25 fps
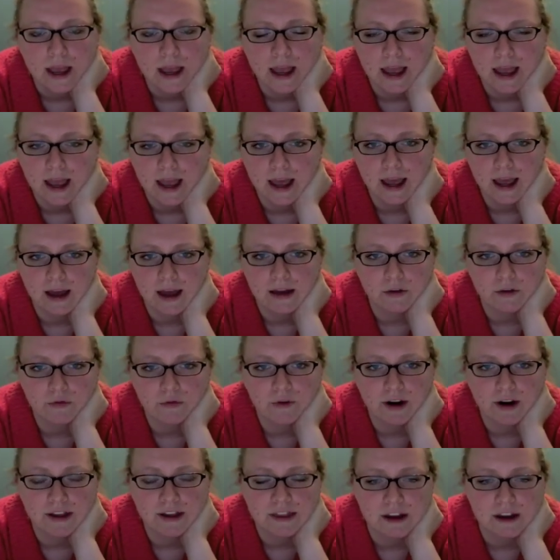And
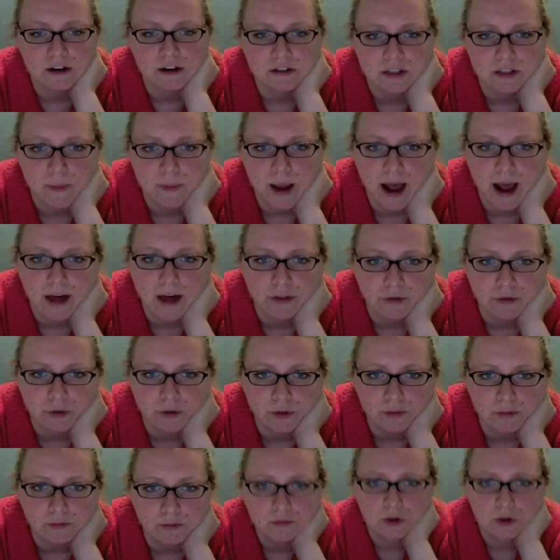right there is the bathroom.